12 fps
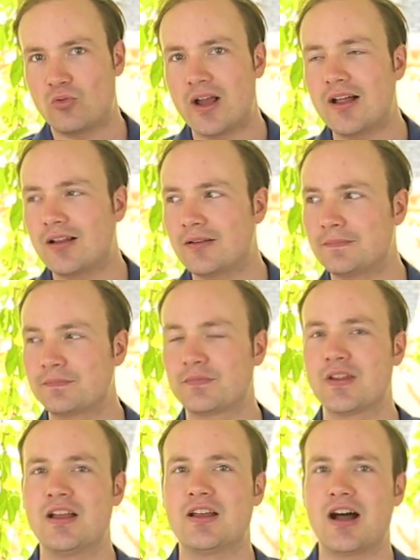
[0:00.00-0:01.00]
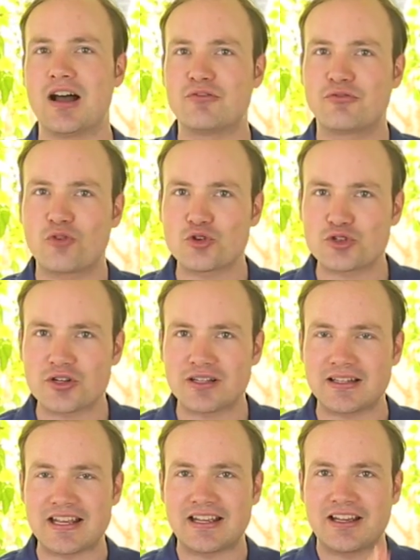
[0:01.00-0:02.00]
Well,
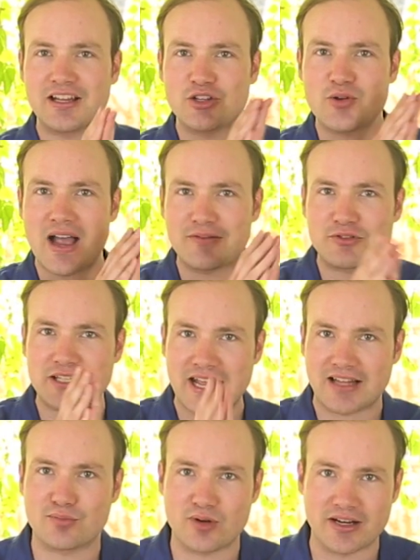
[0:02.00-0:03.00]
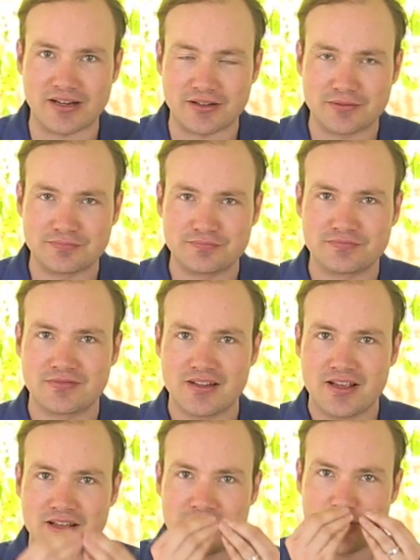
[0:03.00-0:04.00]
unfortunately, you have to calibrate it.
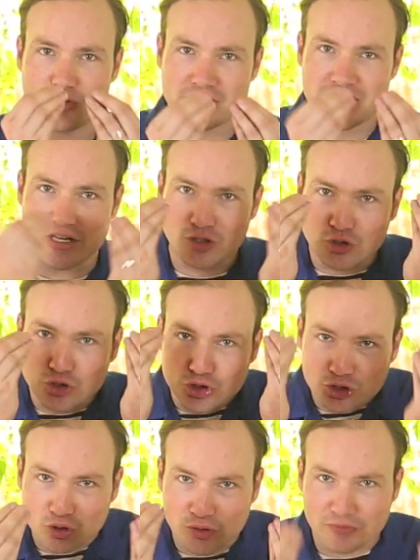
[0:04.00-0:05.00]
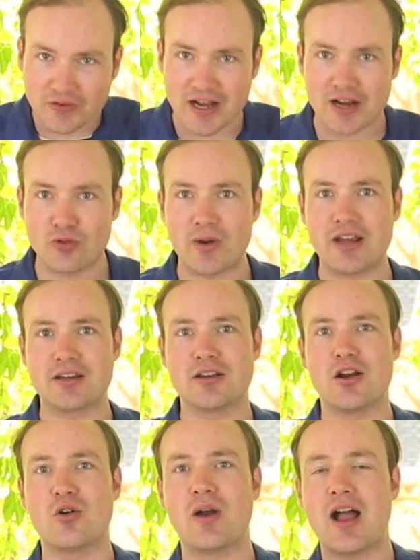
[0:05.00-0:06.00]
The only surefire way to
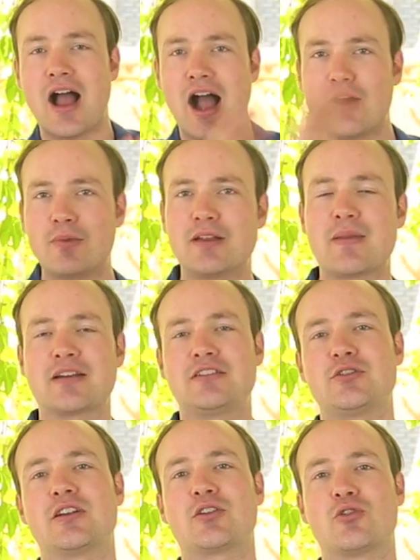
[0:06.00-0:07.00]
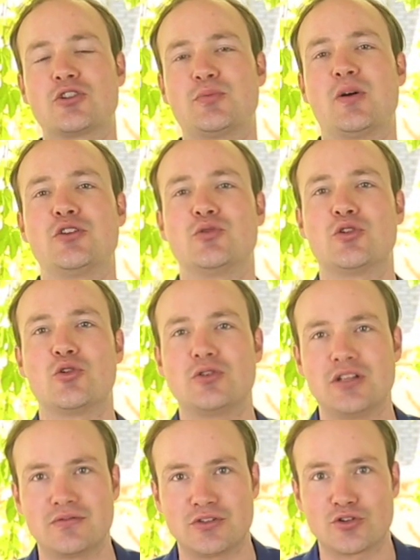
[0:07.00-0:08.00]
know how many bacteria correspond to an
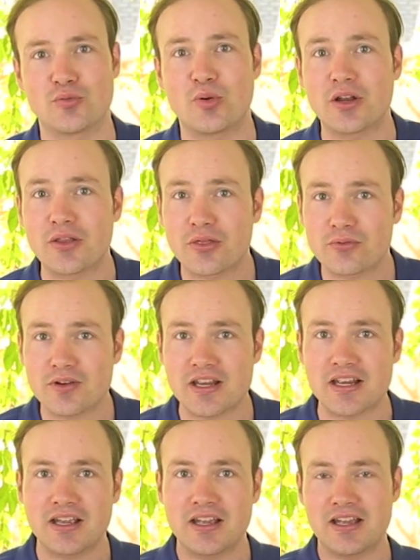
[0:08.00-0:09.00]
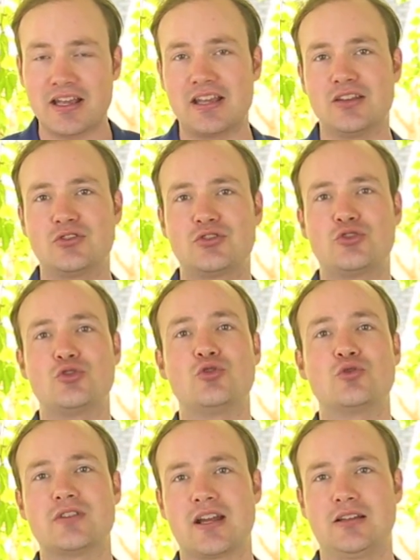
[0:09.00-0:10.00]
OD of 0.3 is
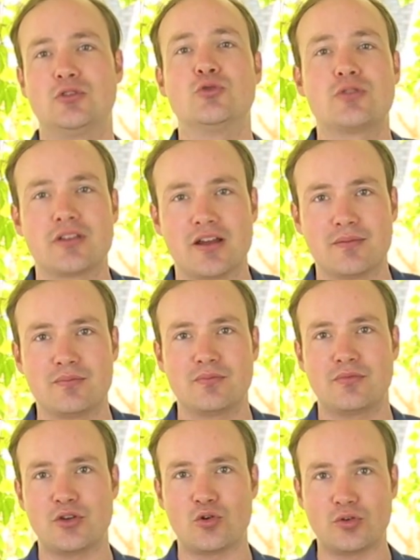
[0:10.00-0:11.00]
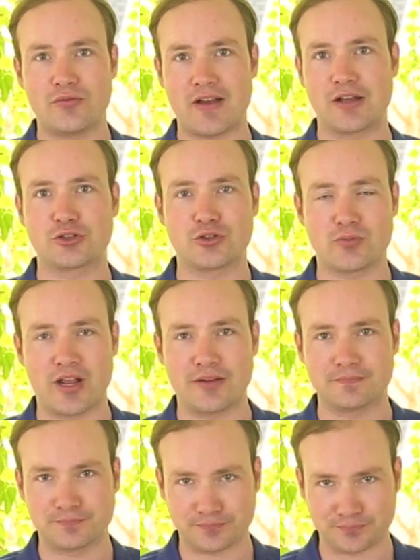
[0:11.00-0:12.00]
to dilute them the old-fashioned way.